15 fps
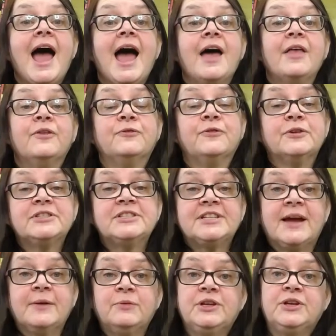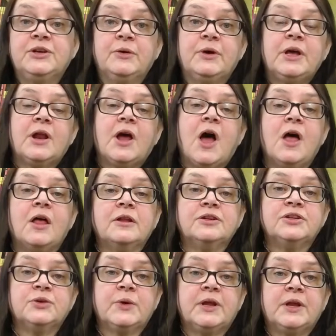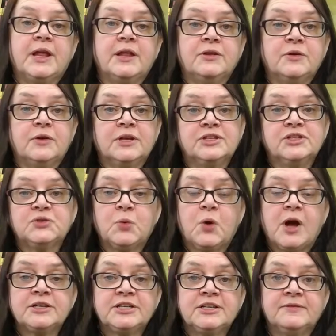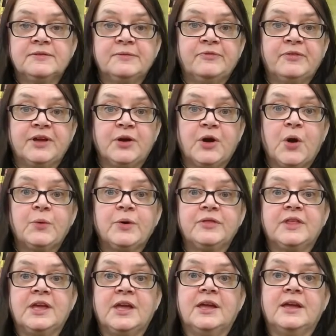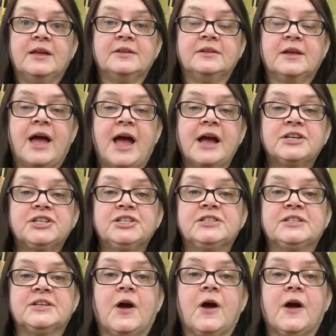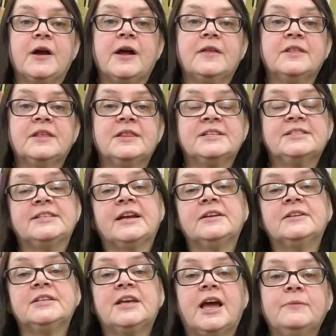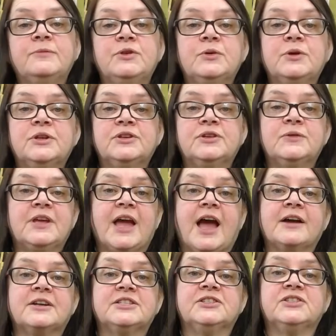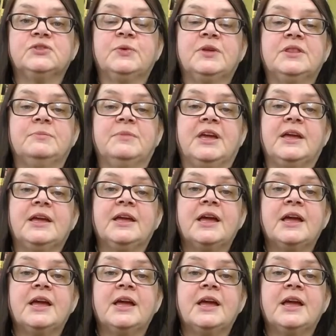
The first time we do it, I'll do it and you can just watch and figure out what the actions are. And then the second time, you can do the actions with me.